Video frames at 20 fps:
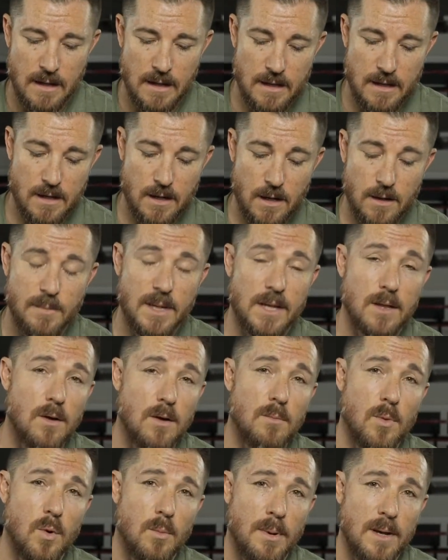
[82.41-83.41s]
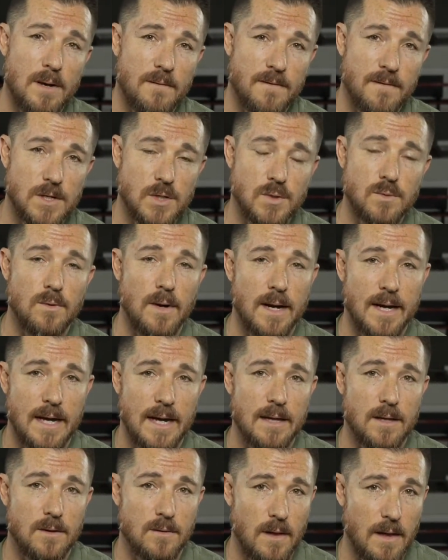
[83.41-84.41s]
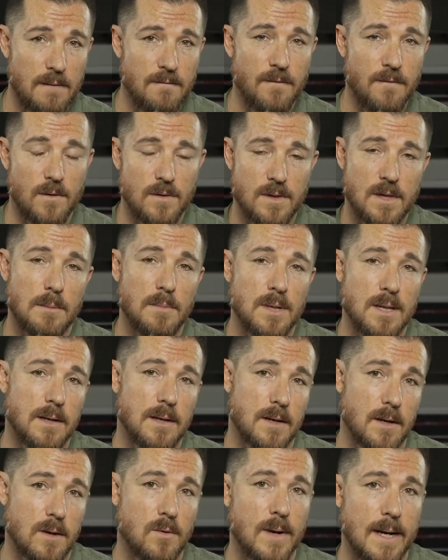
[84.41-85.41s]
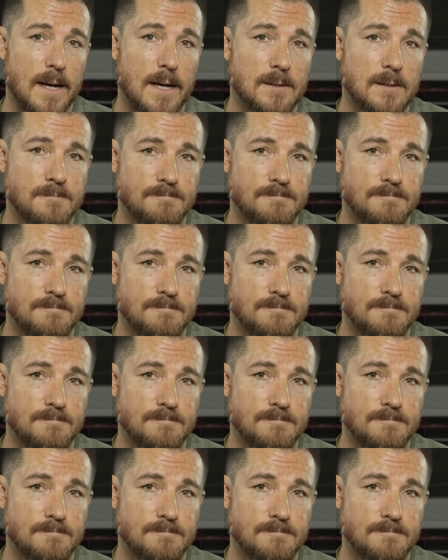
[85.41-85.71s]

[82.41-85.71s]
is going to be a lot more beneficial and get you that first double under quicker.